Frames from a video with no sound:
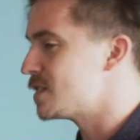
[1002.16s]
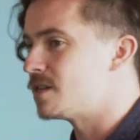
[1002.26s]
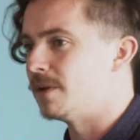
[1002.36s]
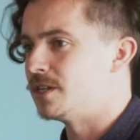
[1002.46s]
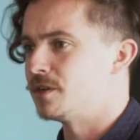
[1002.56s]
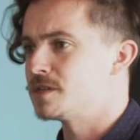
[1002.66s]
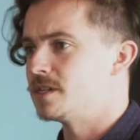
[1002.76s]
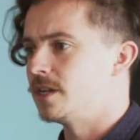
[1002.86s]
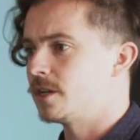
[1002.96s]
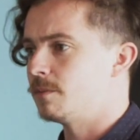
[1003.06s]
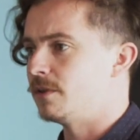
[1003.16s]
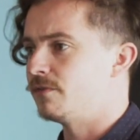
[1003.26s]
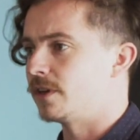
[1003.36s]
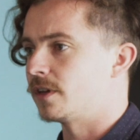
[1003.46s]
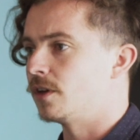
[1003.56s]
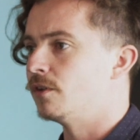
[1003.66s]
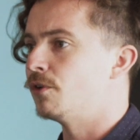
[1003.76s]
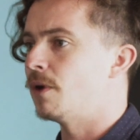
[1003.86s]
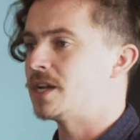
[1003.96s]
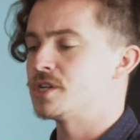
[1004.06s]
incident manager doesn't need to be thinking of,
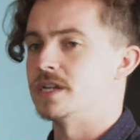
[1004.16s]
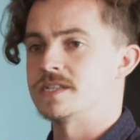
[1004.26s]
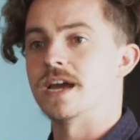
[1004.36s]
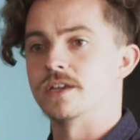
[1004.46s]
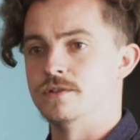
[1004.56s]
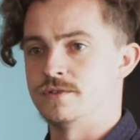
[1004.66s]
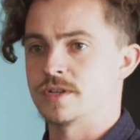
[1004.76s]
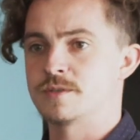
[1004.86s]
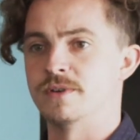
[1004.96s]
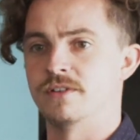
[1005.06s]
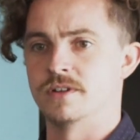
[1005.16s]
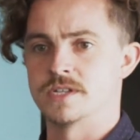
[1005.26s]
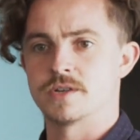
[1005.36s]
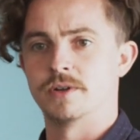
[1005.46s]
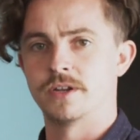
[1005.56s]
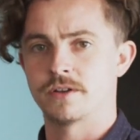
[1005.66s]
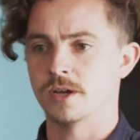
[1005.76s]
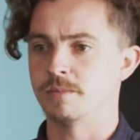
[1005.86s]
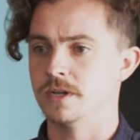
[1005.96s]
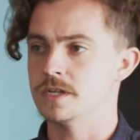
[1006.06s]
oh, actually, it's that user experience, so I need to
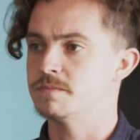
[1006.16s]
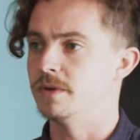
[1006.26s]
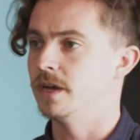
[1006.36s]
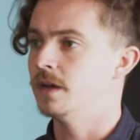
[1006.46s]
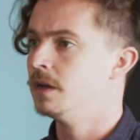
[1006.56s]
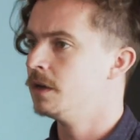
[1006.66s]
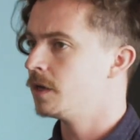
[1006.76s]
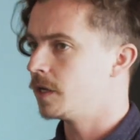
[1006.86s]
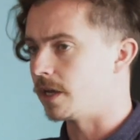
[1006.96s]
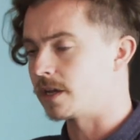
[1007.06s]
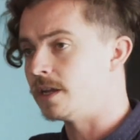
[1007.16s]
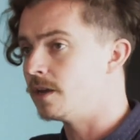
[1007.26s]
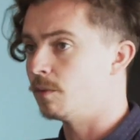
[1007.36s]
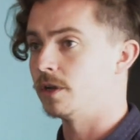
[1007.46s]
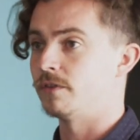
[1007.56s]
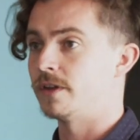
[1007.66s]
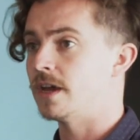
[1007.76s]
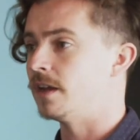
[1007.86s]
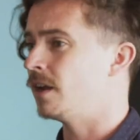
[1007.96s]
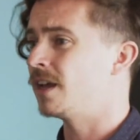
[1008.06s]
type in this bit. They can hit one of the
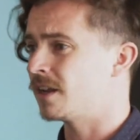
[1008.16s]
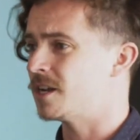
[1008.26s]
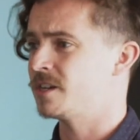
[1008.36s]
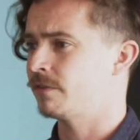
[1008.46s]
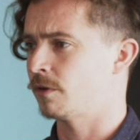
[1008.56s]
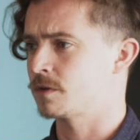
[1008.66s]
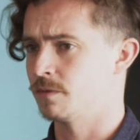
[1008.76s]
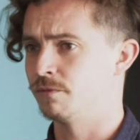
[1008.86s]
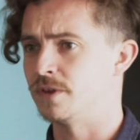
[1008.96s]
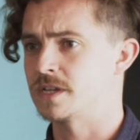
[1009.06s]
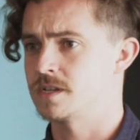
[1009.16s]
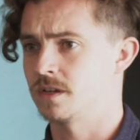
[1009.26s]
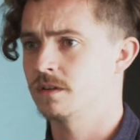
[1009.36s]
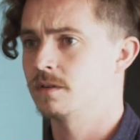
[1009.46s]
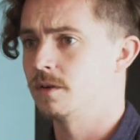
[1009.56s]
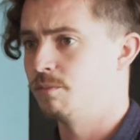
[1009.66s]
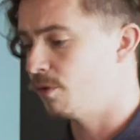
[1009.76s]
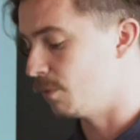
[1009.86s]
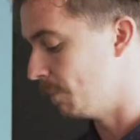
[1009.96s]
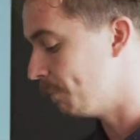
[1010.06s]
10 and they can actually focus on fixing the
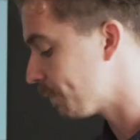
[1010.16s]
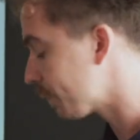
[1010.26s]
problem.